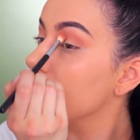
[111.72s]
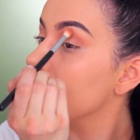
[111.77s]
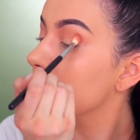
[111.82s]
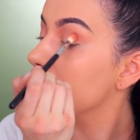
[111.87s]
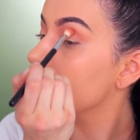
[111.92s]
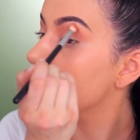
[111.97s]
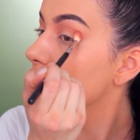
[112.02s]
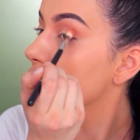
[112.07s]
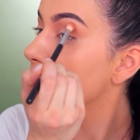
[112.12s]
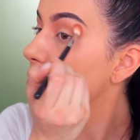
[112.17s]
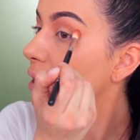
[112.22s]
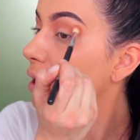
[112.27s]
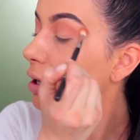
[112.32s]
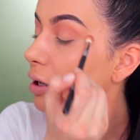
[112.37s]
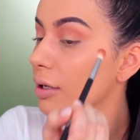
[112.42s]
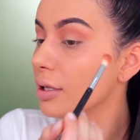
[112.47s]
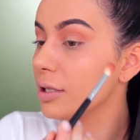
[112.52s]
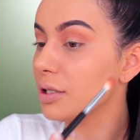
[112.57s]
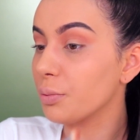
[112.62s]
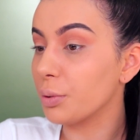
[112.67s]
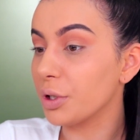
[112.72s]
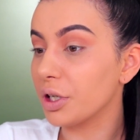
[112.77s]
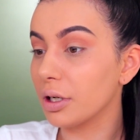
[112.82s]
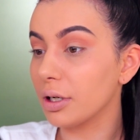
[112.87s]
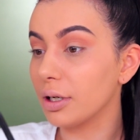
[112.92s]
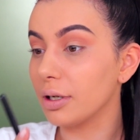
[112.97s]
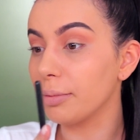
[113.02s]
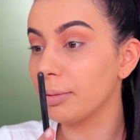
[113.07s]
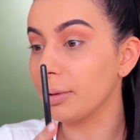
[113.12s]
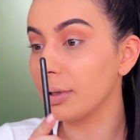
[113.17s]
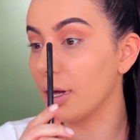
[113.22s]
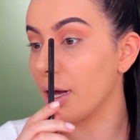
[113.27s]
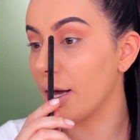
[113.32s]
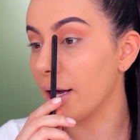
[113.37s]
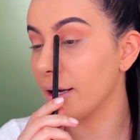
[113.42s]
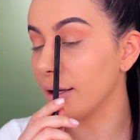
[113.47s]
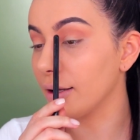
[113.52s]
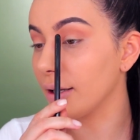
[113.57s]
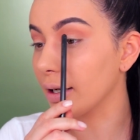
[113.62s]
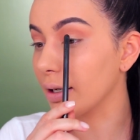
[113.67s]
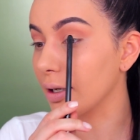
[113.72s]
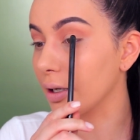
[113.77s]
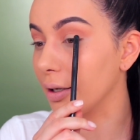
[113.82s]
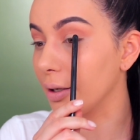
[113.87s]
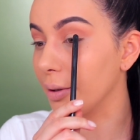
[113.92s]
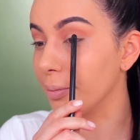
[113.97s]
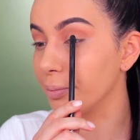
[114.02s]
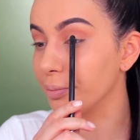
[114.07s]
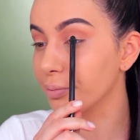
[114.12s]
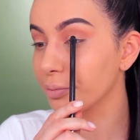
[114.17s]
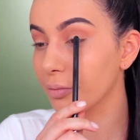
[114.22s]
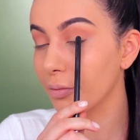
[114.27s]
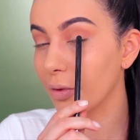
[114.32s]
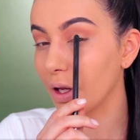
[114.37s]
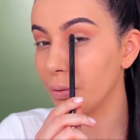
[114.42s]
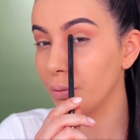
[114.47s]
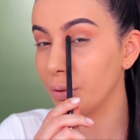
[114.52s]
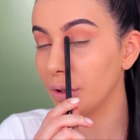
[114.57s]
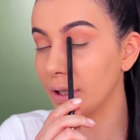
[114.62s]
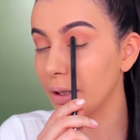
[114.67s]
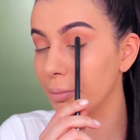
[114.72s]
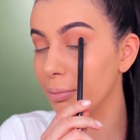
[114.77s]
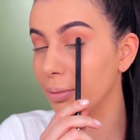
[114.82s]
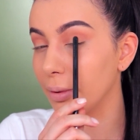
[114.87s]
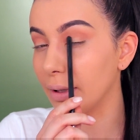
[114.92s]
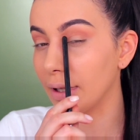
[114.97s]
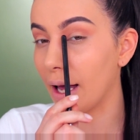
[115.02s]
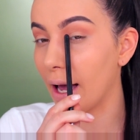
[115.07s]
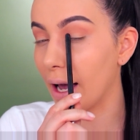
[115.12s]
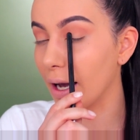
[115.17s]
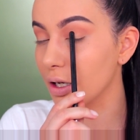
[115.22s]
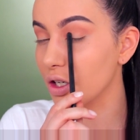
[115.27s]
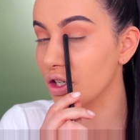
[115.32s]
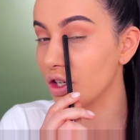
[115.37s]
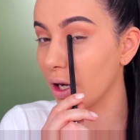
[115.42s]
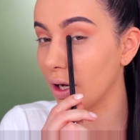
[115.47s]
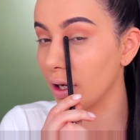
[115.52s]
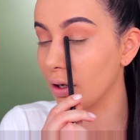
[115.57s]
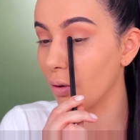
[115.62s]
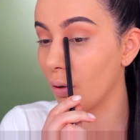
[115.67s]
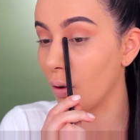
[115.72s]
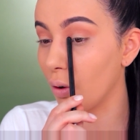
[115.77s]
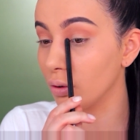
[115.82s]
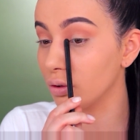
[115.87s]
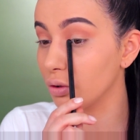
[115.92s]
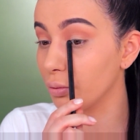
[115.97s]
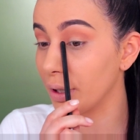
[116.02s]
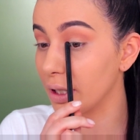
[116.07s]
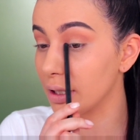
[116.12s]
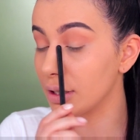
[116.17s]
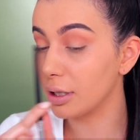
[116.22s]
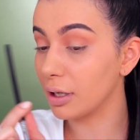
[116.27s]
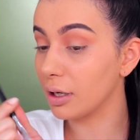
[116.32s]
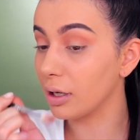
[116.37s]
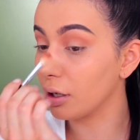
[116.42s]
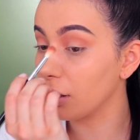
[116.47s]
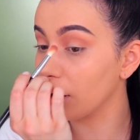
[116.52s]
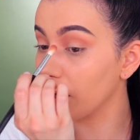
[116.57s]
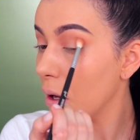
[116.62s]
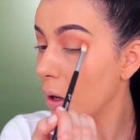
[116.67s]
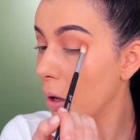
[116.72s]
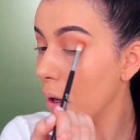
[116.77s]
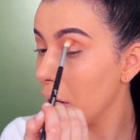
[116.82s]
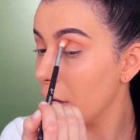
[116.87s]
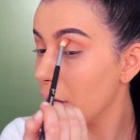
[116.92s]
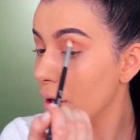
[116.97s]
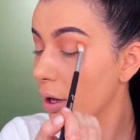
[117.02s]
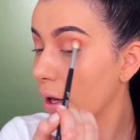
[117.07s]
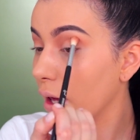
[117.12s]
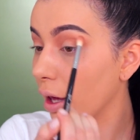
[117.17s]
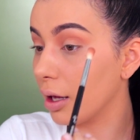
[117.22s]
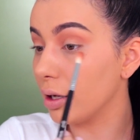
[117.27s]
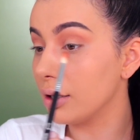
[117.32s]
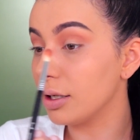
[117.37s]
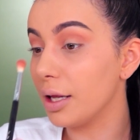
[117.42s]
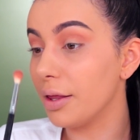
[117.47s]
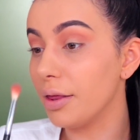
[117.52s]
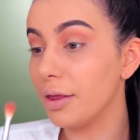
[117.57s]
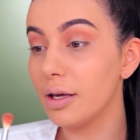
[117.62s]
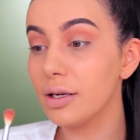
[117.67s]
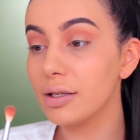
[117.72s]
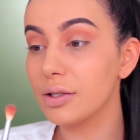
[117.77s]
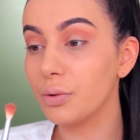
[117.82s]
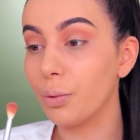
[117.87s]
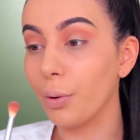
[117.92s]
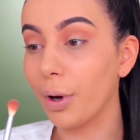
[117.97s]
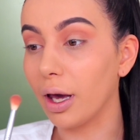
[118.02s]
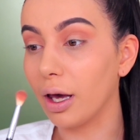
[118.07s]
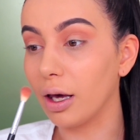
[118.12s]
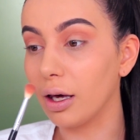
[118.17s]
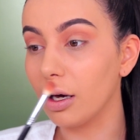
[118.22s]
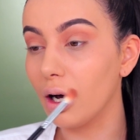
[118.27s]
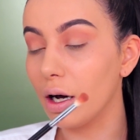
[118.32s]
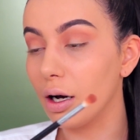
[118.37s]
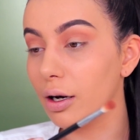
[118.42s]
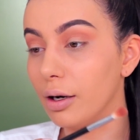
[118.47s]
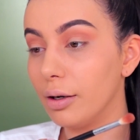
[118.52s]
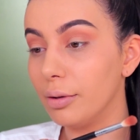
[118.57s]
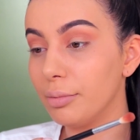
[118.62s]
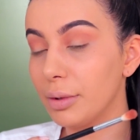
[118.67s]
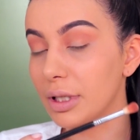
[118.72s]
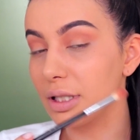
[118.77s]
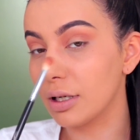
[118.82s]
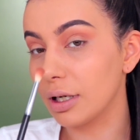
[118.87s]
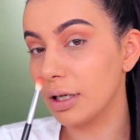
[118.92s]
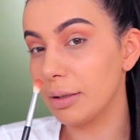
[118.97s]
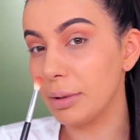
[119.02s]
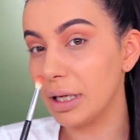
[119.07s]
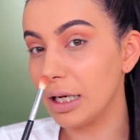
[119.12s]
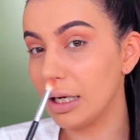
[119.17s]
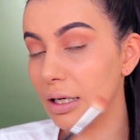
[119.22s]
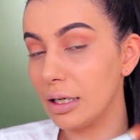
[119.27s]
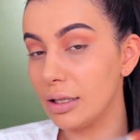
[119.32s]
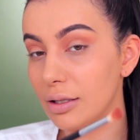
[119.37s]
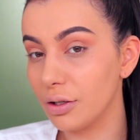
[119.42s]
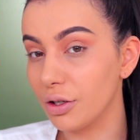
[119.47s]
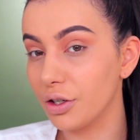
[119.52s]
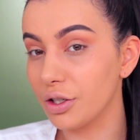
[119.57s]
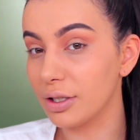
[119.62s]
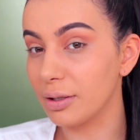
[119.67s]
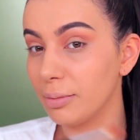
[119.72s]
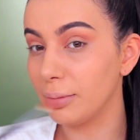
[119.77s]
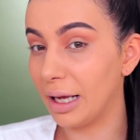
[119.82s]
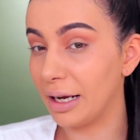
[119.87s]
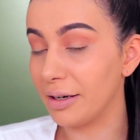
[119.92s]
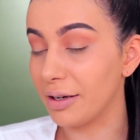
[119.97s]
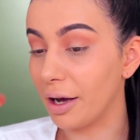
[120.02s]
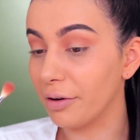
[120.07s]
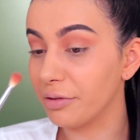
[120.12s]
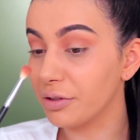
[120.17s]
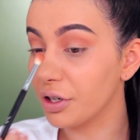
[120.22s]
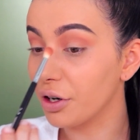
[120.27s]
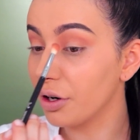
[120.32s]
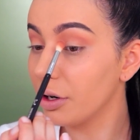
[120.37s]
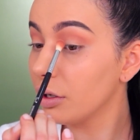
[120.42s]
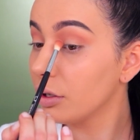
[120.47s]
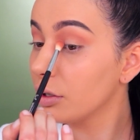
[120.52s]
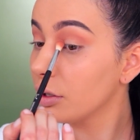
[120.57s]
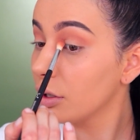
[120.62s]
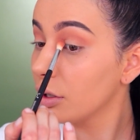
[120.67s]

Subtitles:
Just because we're gonna apply like a really black shade all the way to here. And in this way, it's going to be easier to blend after.